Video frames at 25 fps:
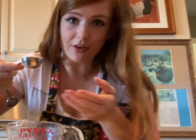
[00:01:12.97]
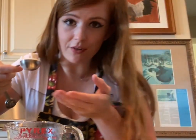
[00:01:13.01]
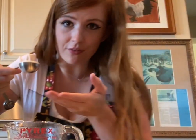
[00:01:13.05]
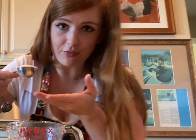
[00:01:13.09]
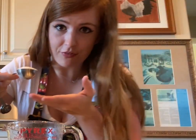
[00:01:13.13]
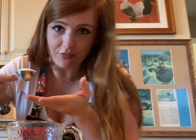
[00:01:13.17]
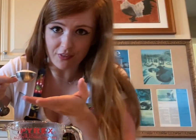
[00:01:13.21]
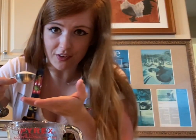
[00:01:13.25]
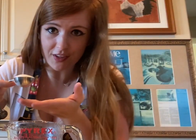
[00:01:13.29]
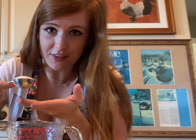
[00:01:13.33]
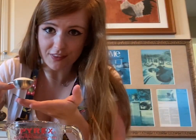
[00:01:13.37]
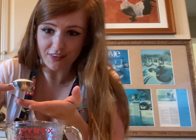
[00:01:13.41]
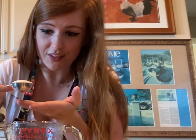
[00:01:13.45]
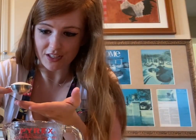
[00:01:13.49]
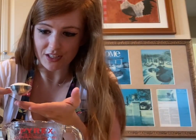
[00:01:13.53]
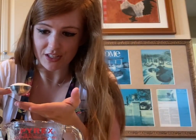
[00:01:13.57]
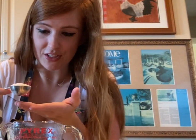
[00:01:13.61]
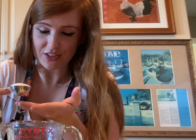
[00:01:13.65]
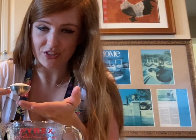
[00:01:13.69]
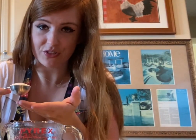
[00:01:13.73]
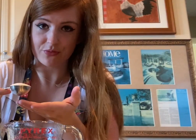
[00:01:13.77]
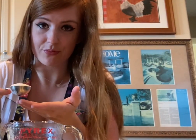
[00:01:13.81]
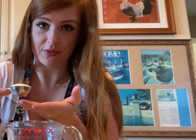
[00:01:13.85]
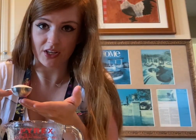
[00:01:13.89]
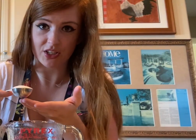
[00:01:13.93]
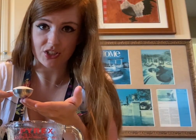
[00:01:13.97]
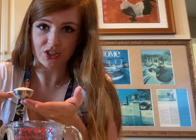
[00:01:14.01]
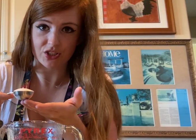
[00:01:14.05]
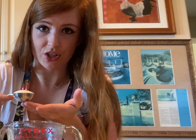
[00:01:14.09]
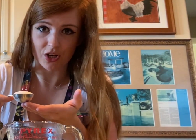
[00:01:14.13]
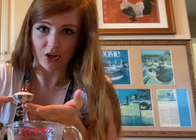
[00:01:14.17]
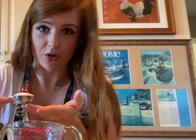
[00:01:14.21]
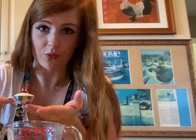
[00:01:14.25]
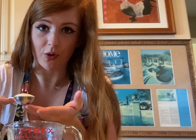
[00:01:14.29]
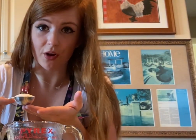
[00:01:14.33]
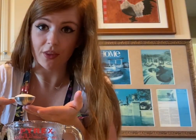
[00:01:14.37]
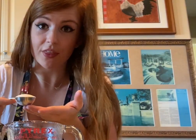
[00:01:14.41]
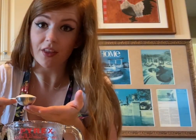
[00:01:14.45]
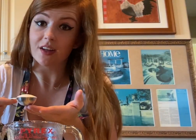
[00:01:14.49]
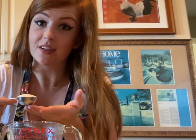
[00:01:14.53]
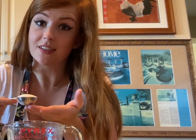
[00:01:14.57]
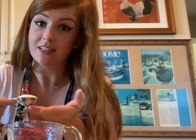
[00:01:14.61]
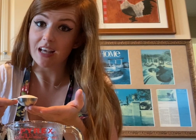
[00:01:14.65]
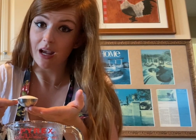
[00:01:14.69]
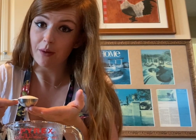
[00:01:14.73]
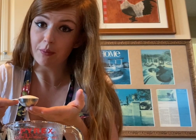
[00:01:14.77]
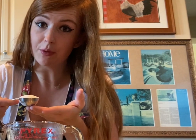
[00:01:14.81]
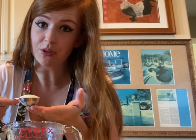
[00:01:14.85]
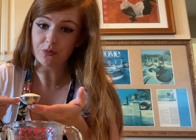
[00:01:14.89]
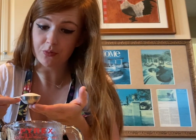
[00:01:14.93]
gonna feed the yeast mixture with a
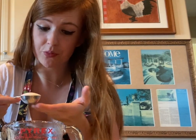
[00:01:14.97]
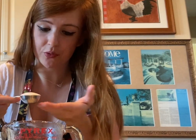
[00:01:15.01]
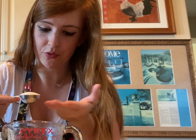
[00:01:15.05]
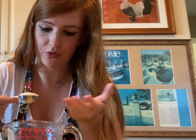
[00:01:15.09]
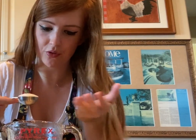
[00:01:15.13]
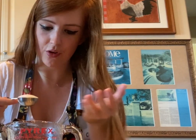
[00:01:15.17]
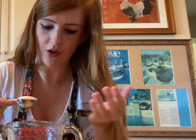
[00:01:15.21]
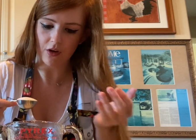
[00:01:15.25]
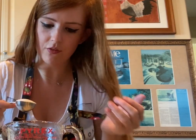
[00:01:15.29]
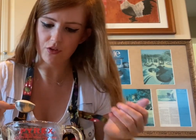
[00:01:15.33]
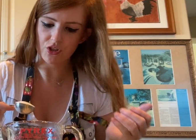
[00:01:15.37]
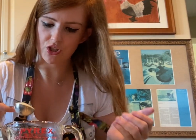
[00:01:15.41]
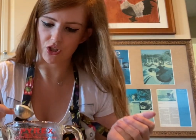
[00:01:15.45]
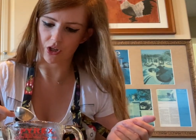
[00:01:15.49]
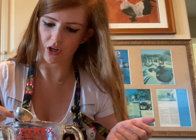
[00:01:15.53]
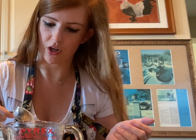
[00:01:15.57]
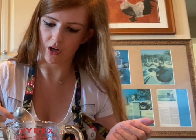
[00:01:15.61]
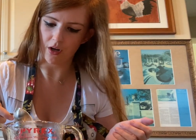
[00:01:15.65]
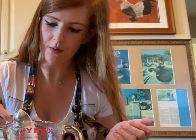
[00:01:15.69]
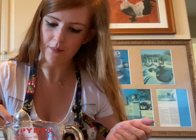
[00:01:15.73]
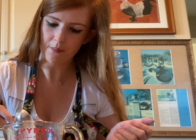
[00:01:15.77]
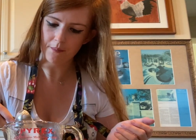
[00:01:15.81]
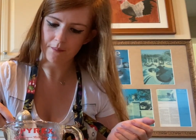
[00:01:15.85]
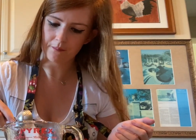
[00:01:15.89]
tablespoon of sugar.